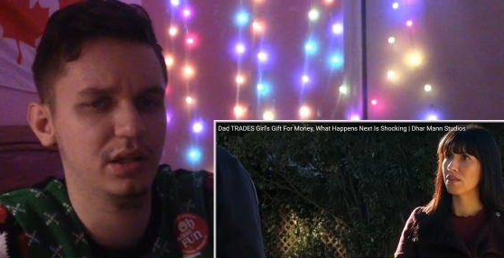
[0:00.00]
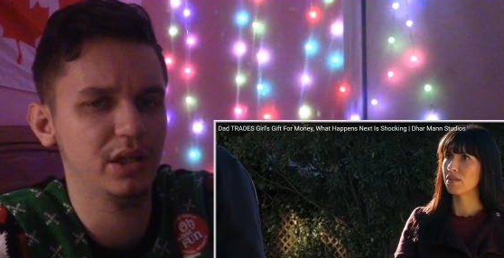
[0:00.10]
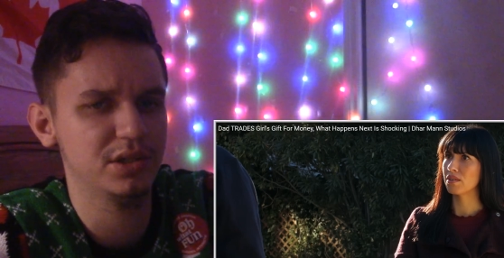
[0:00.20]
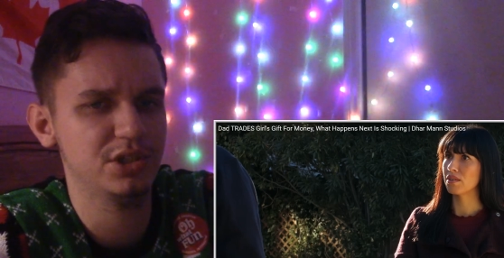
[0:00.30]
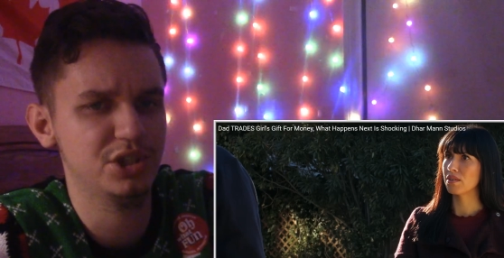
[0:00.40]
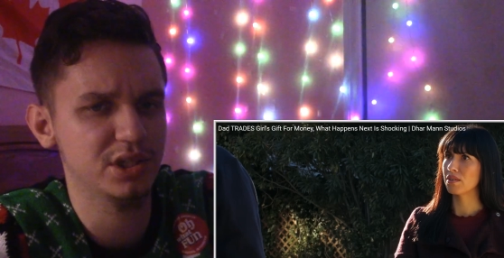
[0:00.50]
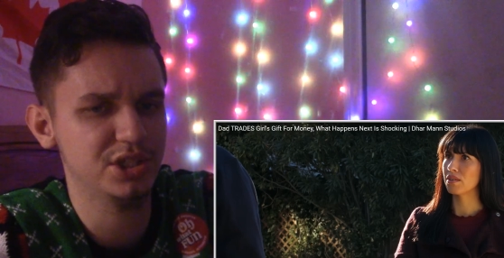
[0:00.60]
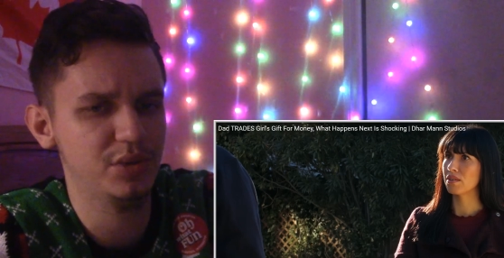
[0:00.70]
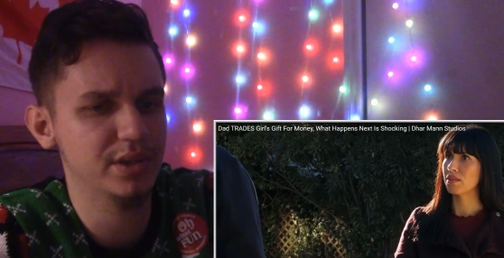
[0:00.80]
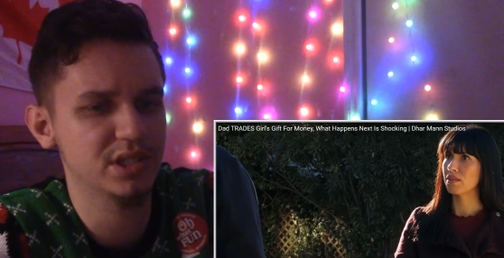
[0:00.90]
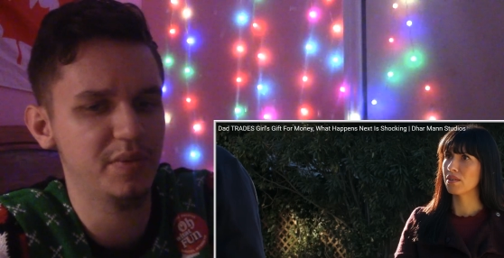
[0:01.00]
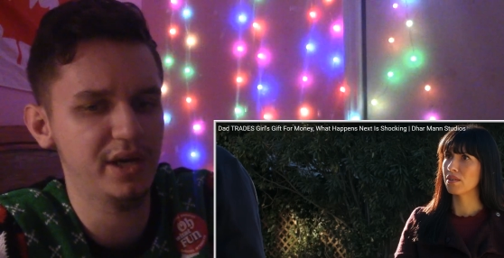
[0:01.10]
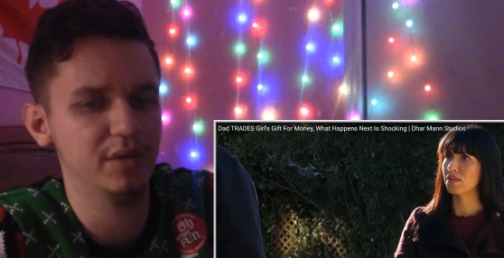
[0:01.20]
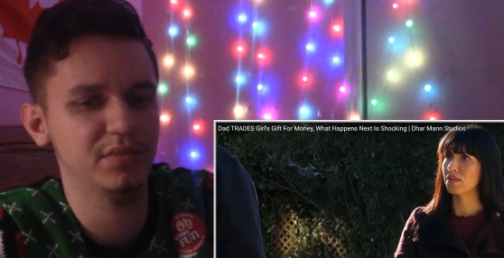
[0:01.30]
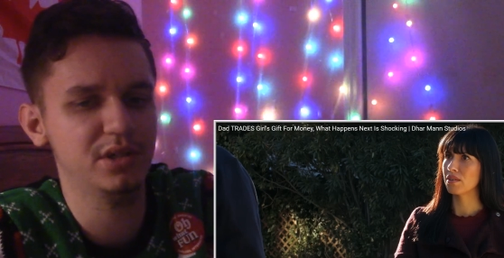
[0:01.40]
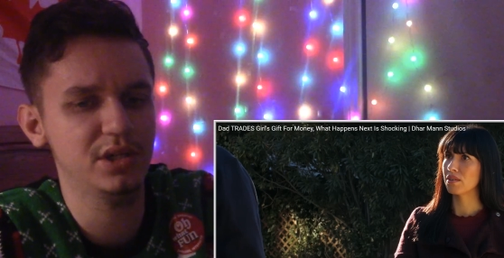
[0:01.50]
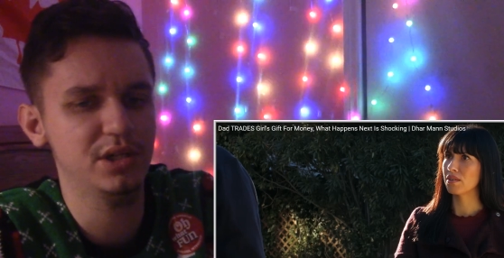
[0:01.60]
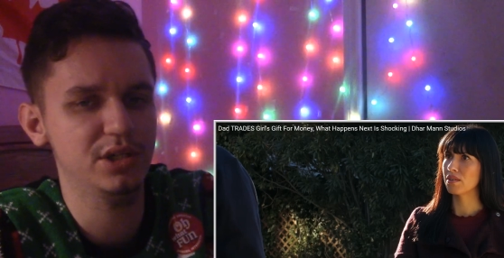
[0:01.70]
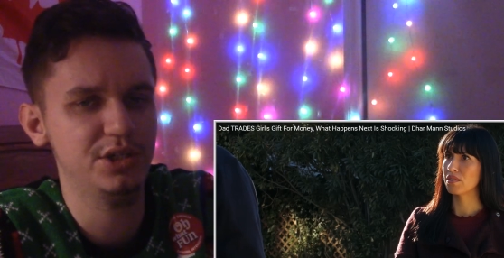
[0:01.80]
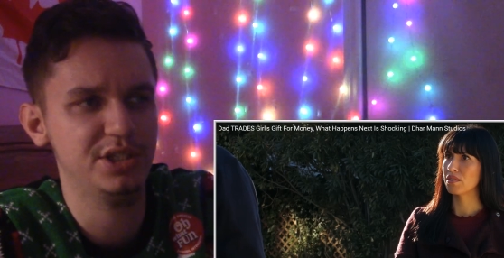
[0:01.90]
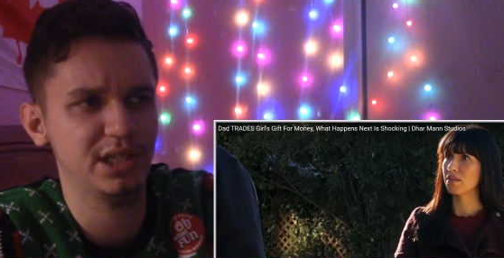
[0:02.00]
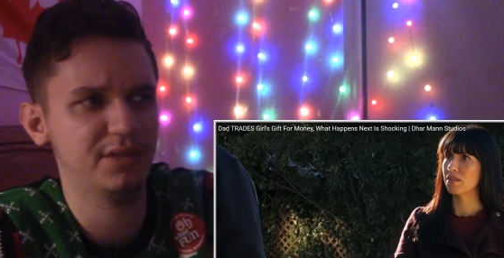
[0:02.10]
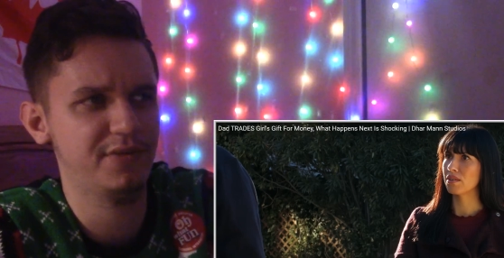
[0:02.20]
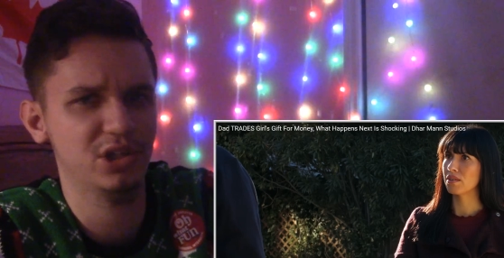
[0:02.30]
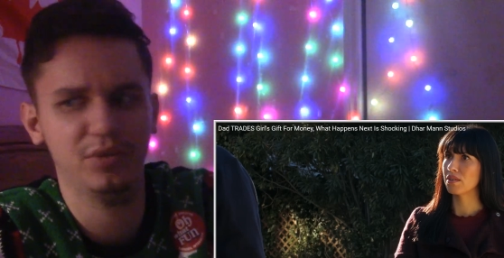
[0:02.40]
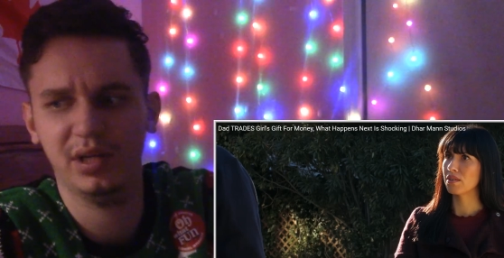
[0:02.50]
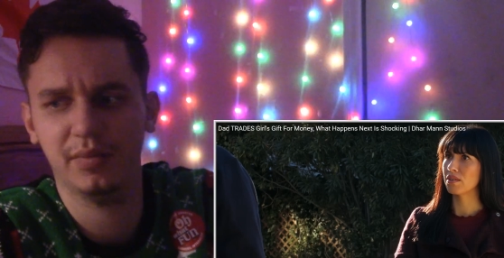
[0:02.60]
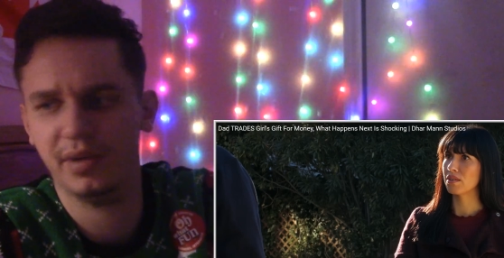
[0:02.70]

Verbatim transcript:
Speaker 1: like she wants to pay him. She's like, the fuck you mean I'm